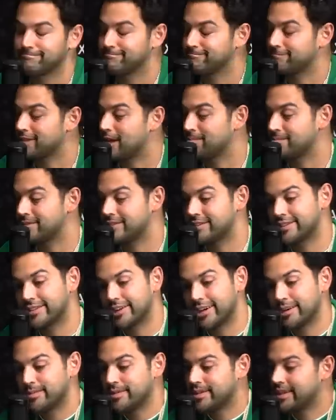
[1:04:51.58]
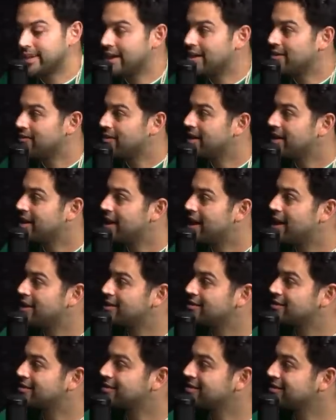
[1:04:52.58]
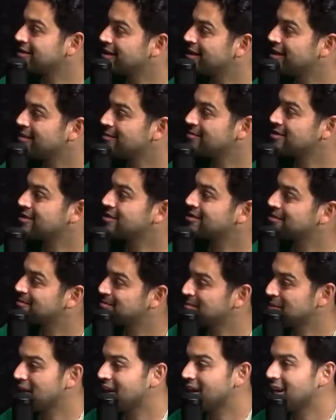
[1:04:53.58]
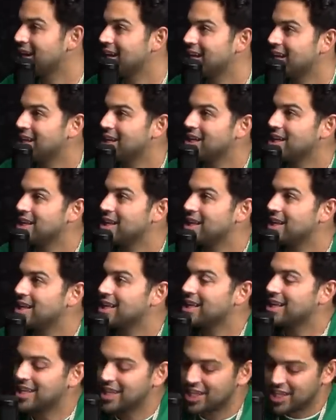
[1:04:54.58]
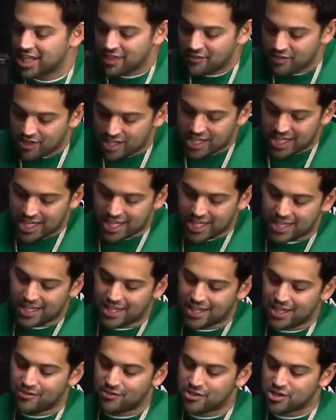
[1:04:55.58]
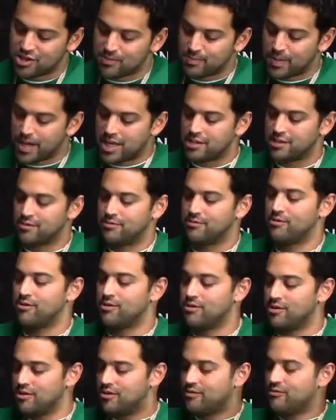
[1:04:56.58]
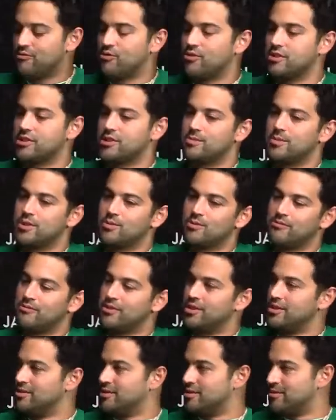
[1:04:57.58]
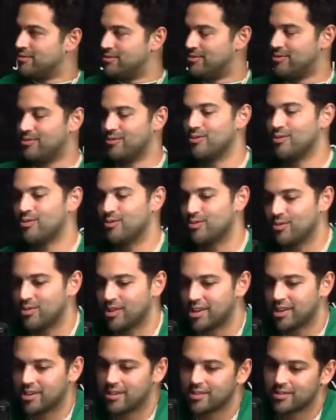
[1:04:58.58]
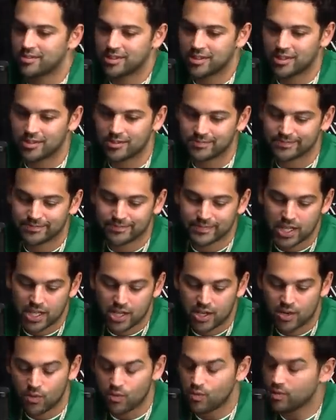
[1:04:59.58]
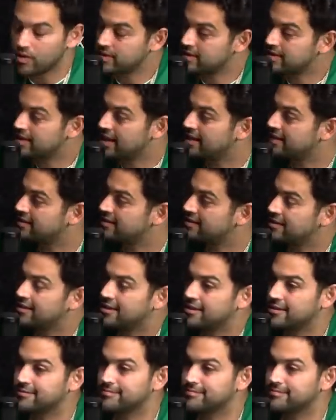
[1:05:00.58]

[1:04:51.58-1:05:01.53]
I'm just up in the air right now. I just, you know, I'm just leaving, leaving space for for it to be revealed. What you know, what's next? You know.